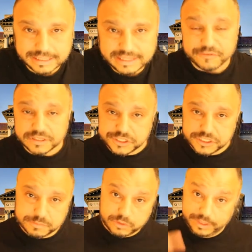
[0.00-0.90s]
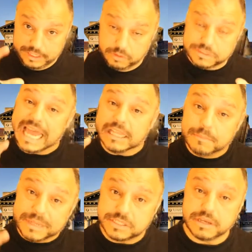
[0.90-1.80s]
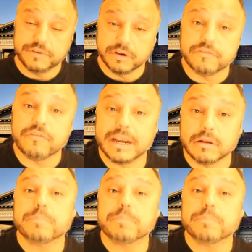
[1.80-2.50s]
differences between those elements of your final